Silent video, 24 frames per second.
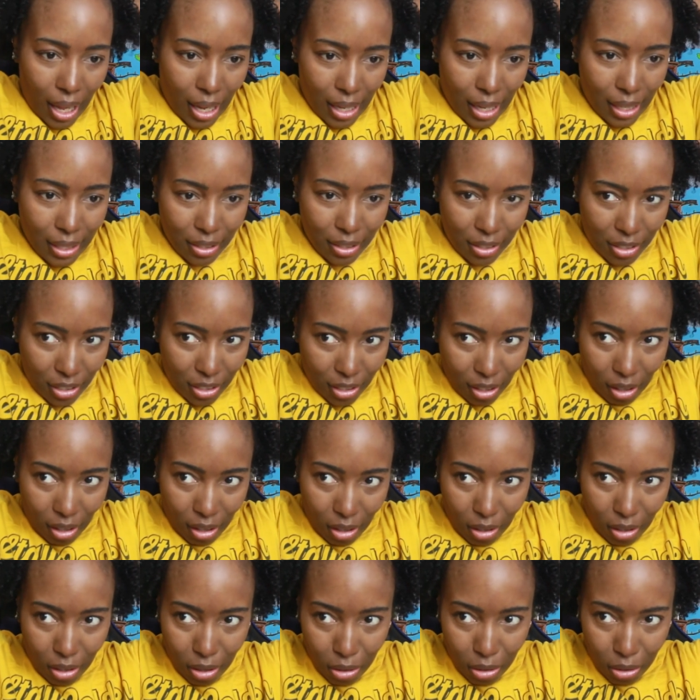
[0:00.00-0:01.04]
and
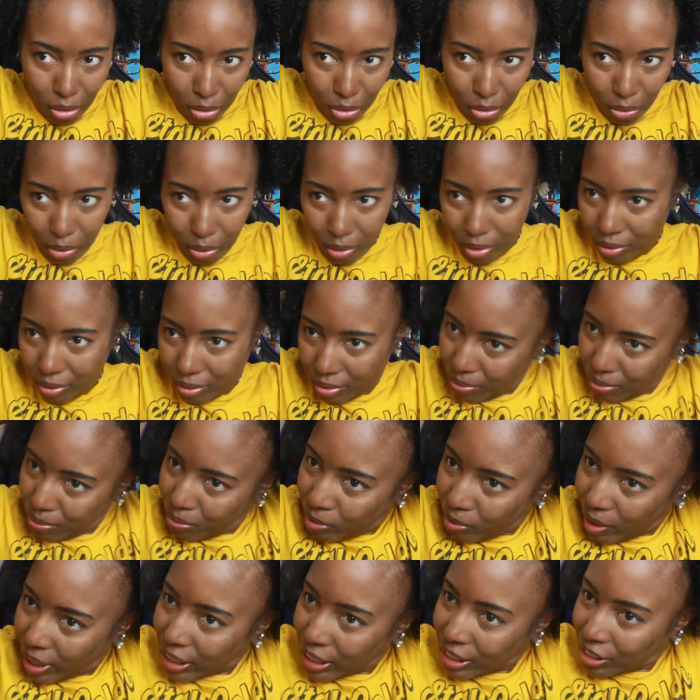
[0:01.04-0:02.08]
so
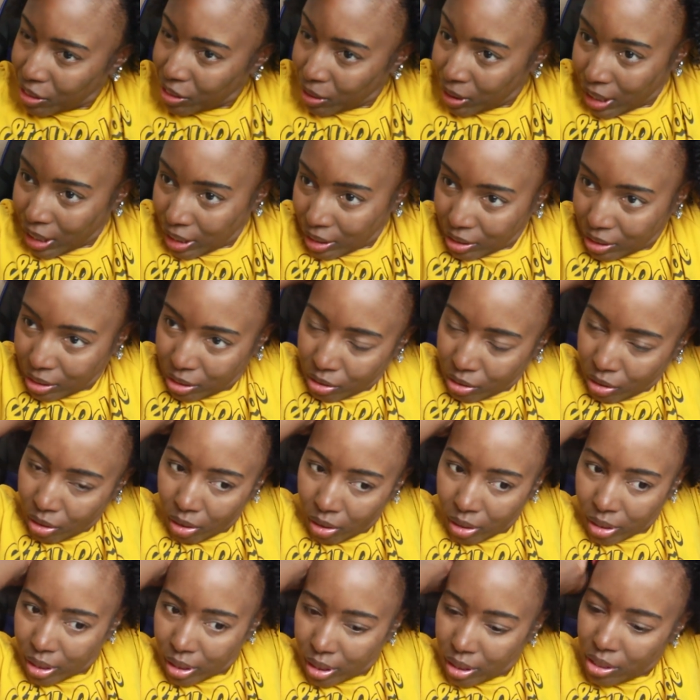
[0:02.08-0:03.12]
I'm ready to get
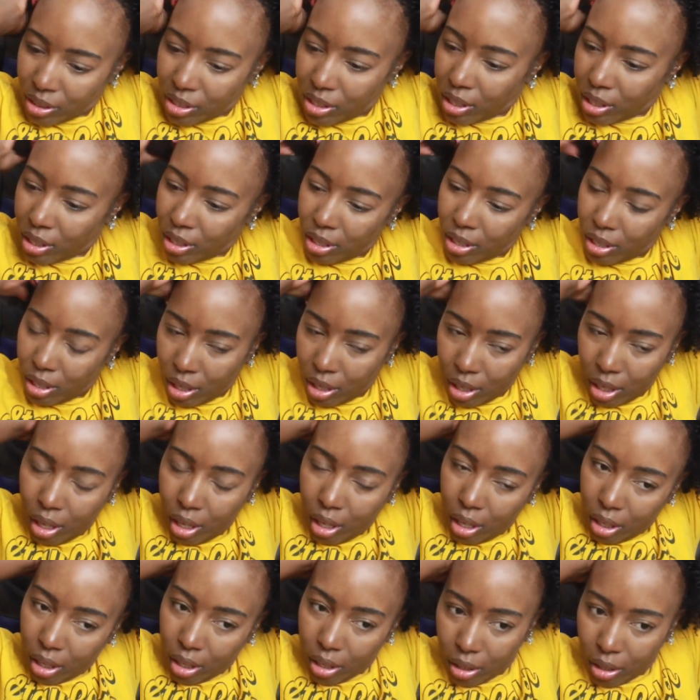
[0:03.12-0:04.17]
started
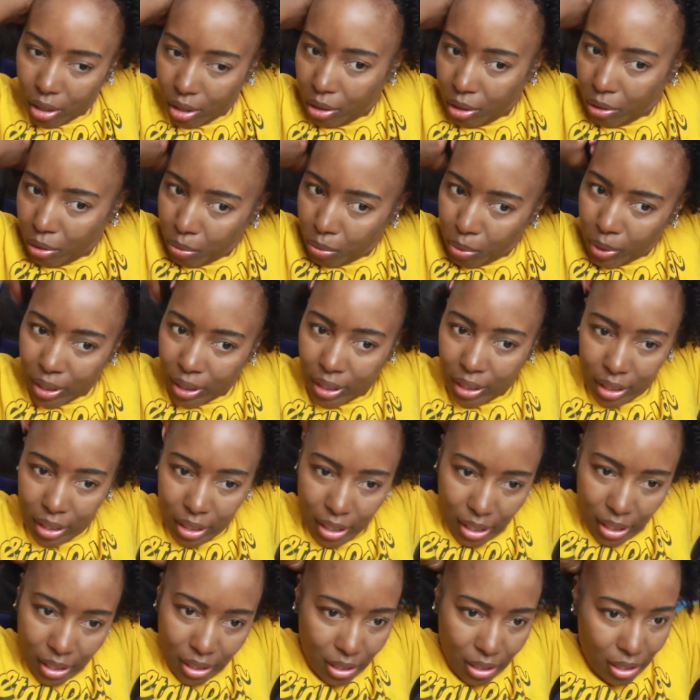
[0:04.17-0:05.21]
with
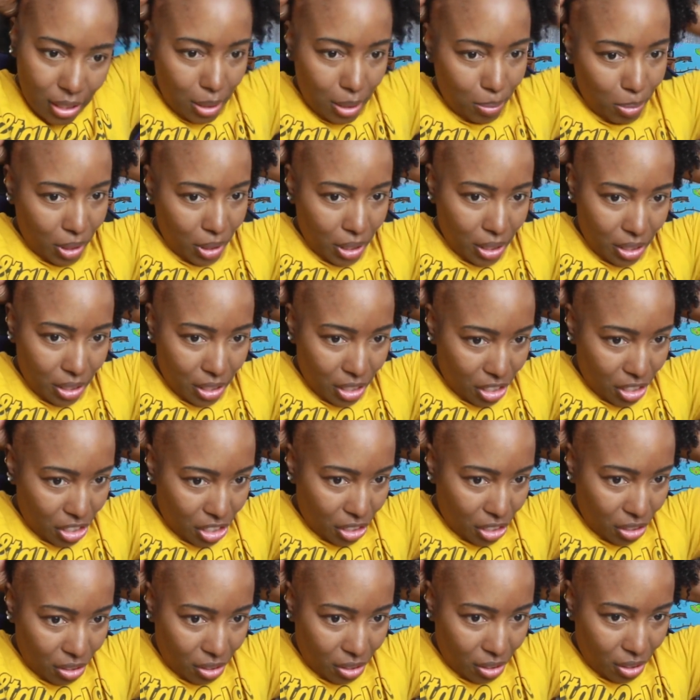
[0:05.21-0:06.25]
this deep
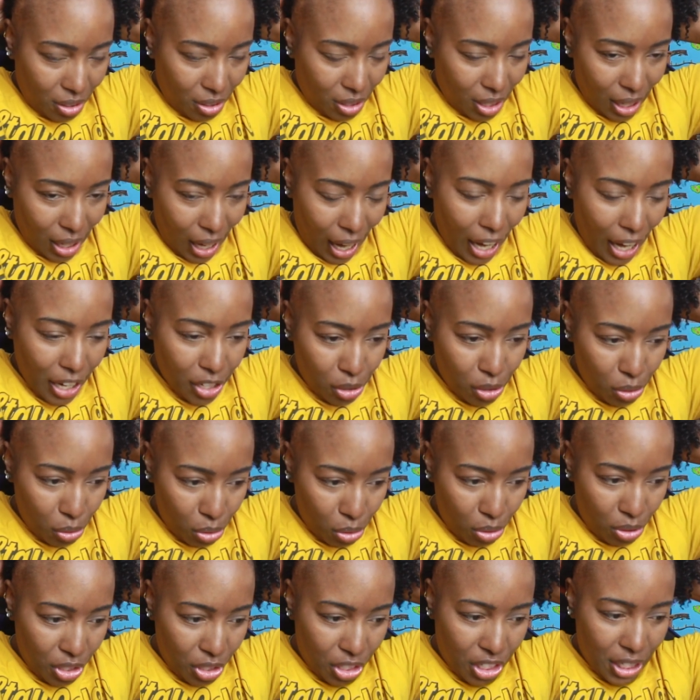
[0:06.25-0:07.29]
conditioner. I
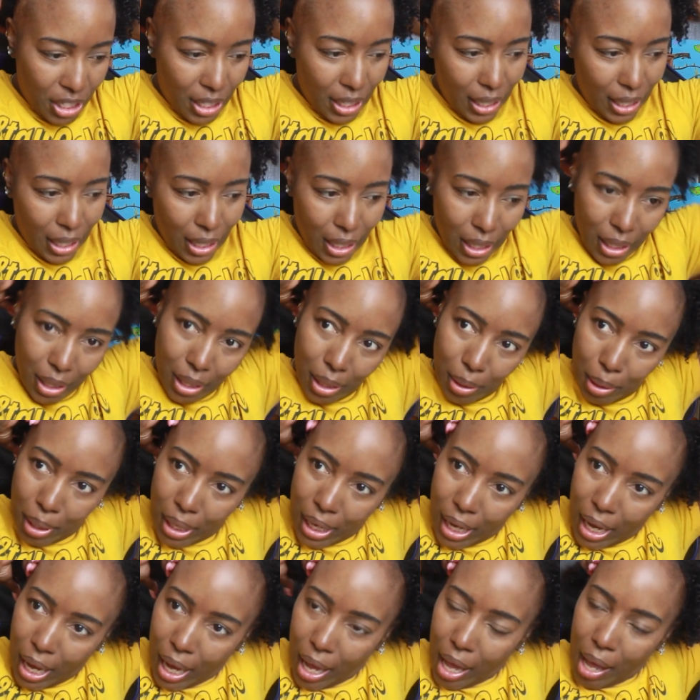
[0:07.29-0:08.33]
use the